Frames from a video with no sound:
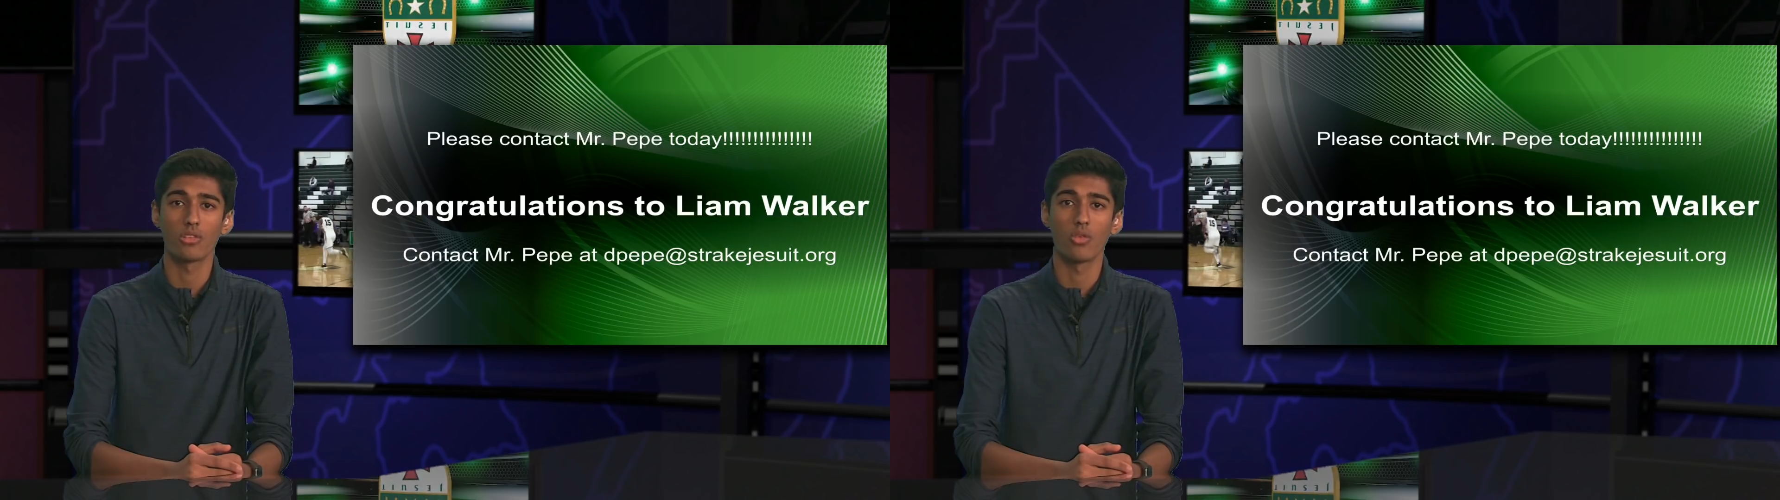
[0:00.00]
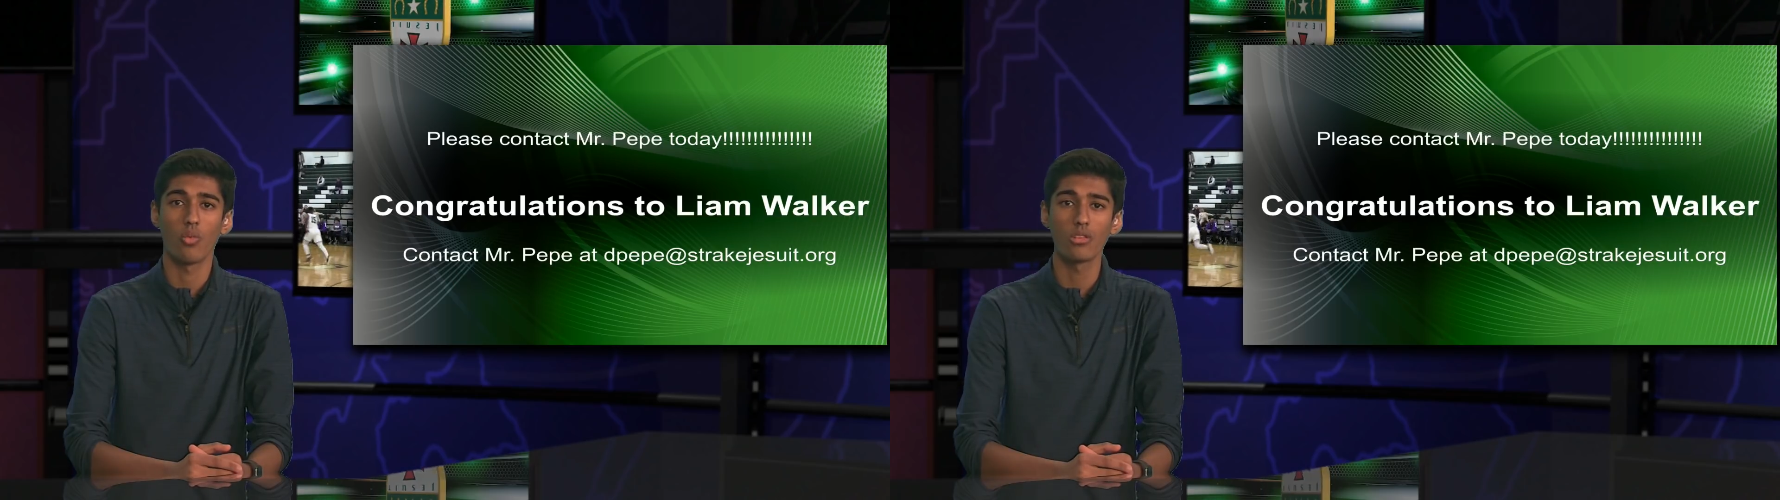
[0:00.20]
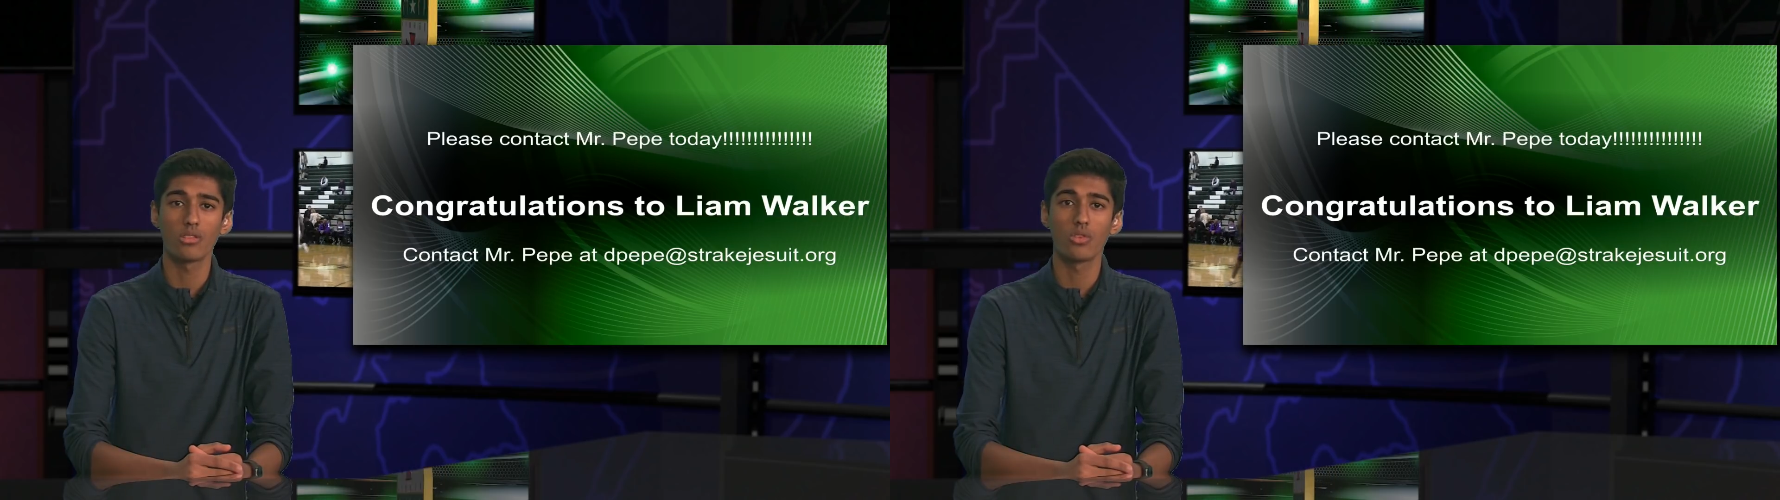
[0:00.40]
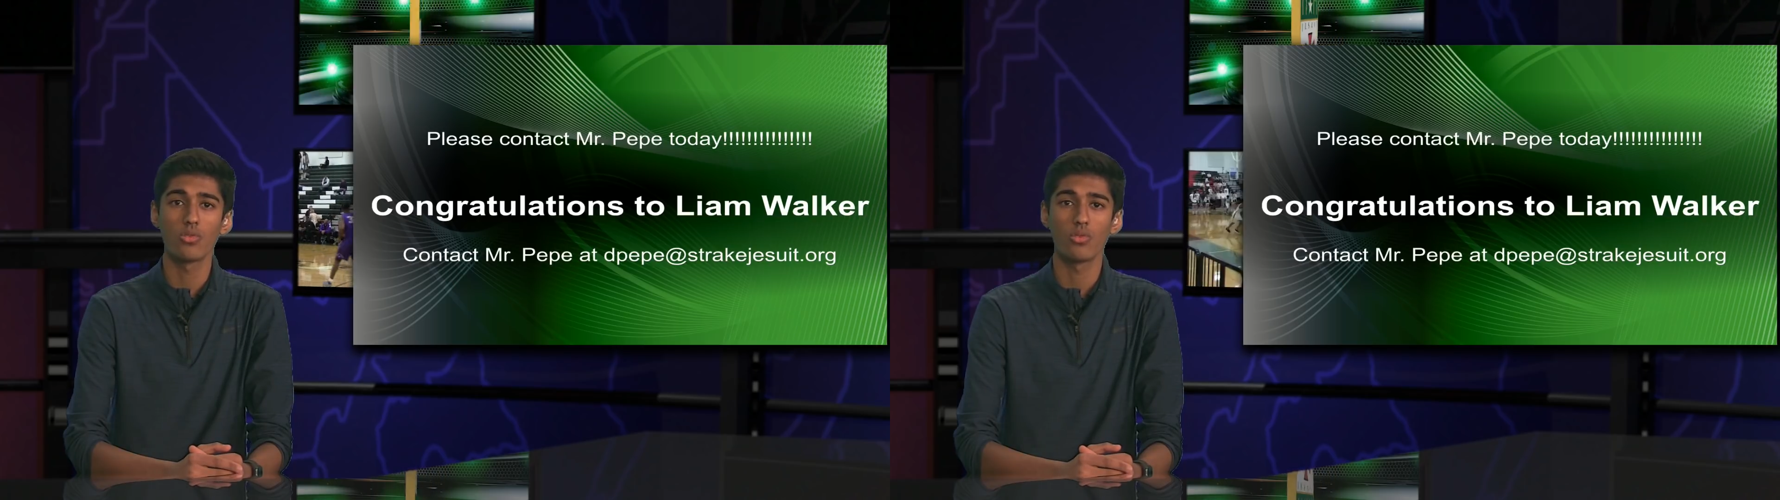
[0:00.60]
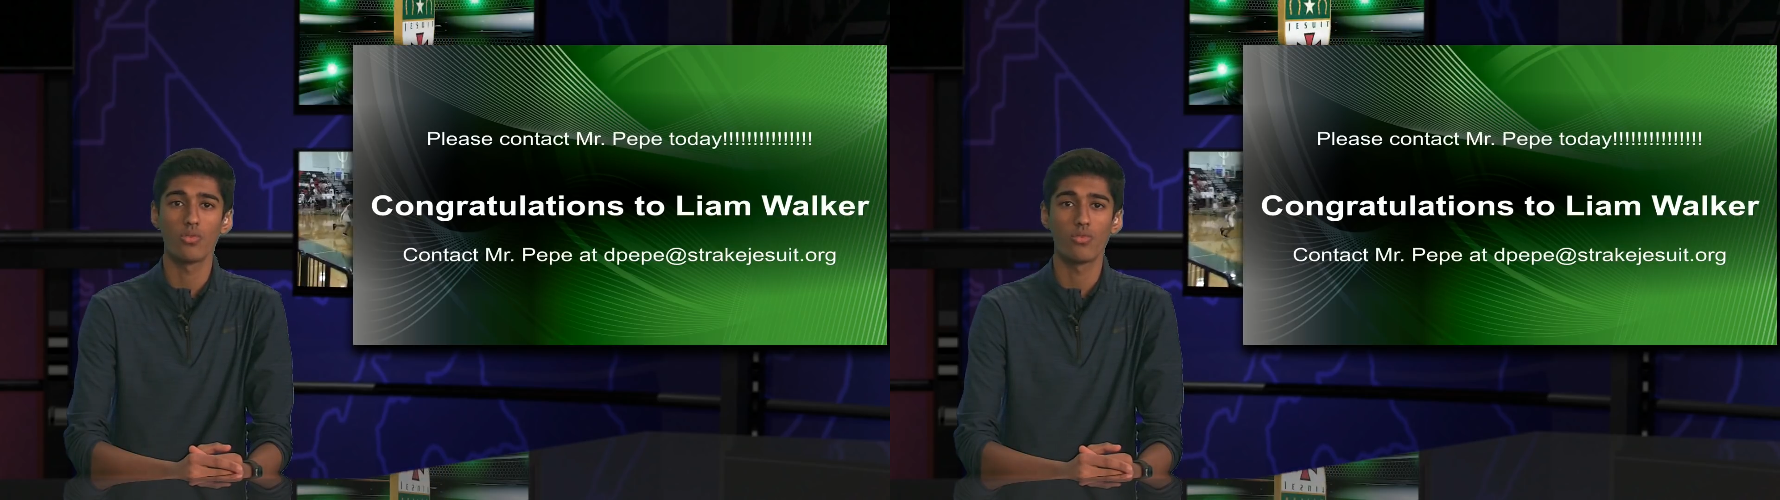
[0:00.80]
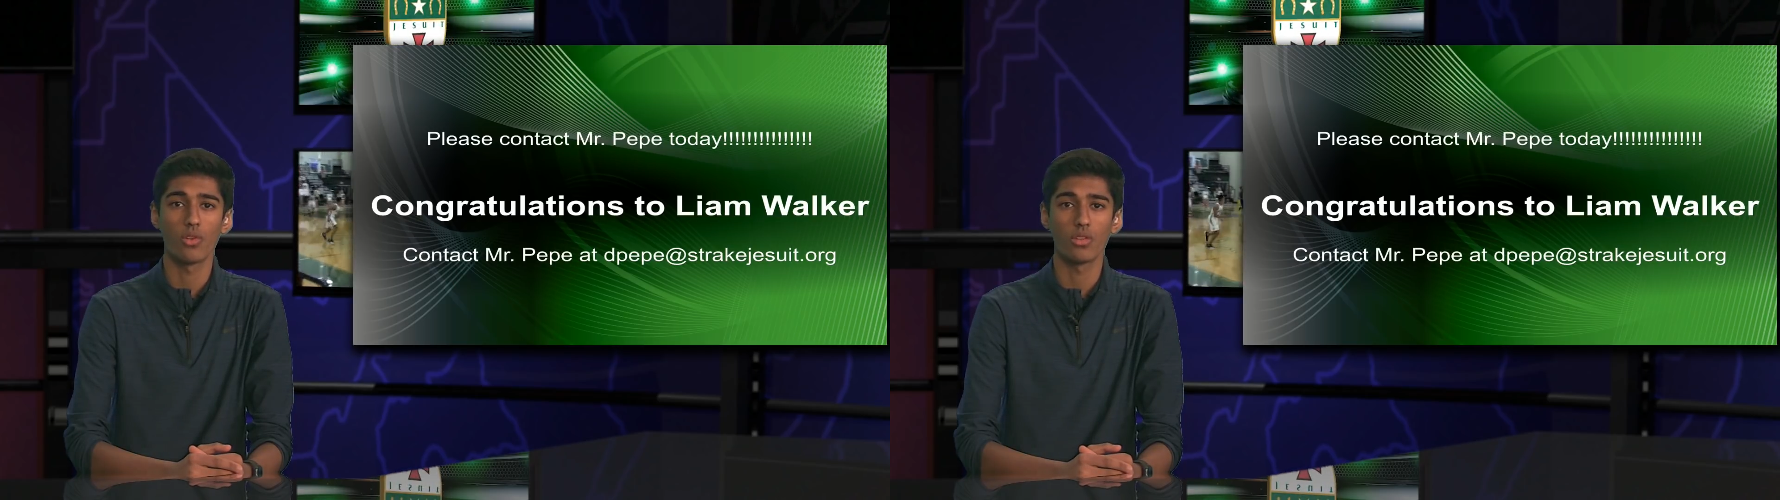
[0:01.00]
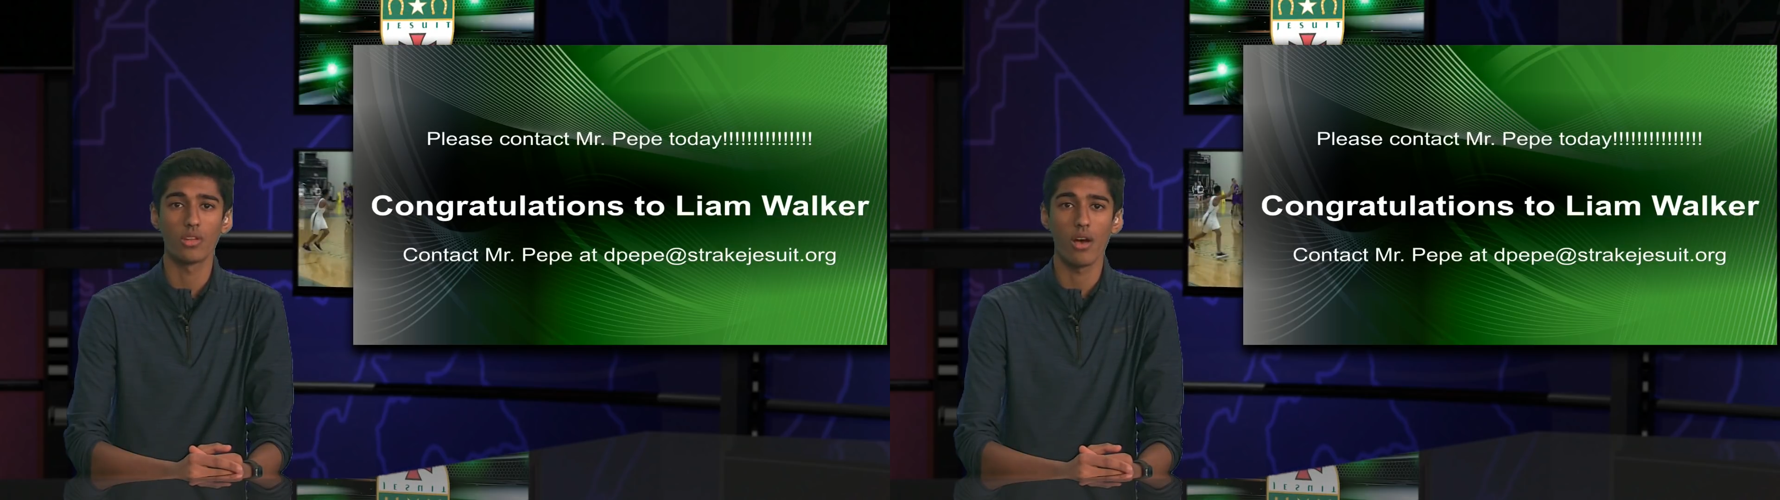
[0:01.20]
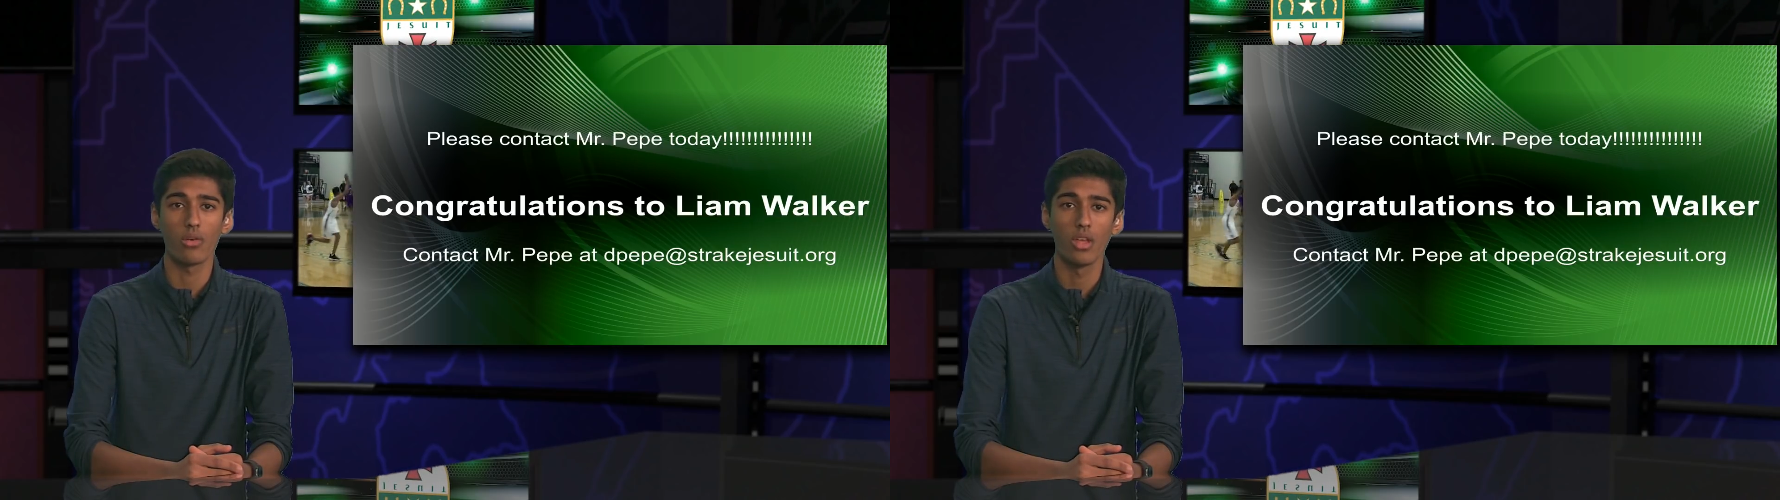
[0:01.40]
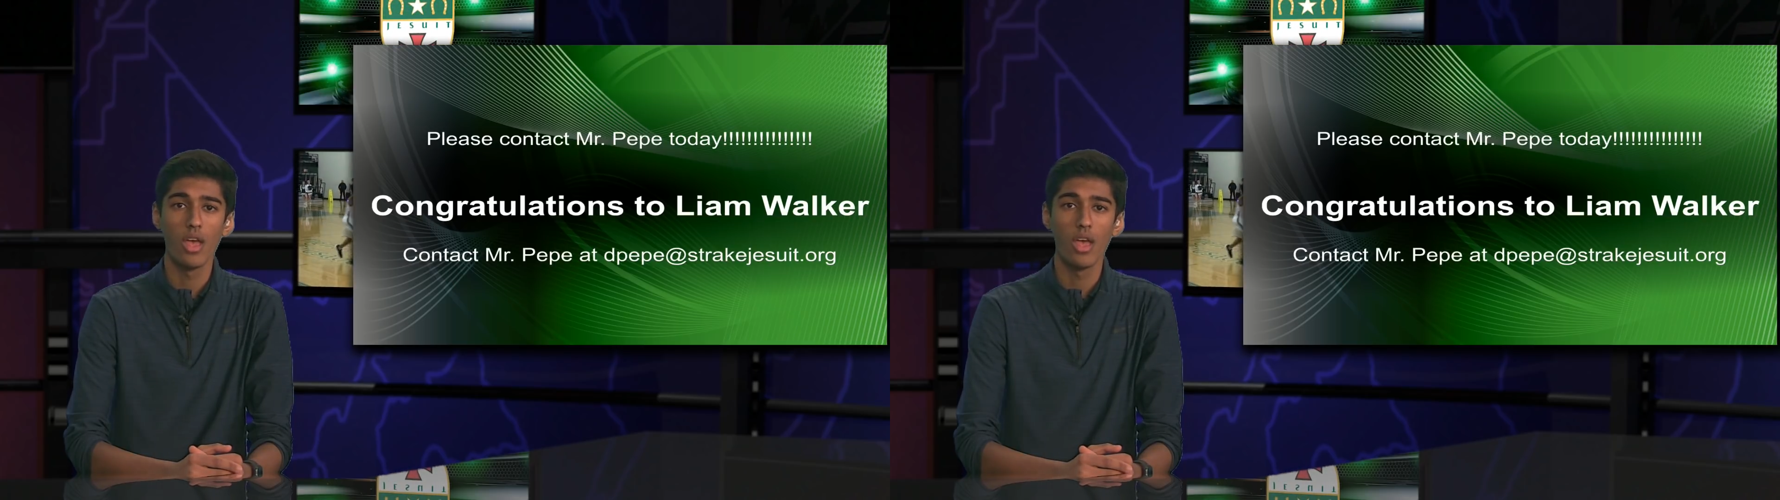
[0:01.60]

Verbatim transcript: to the one student who filled it out.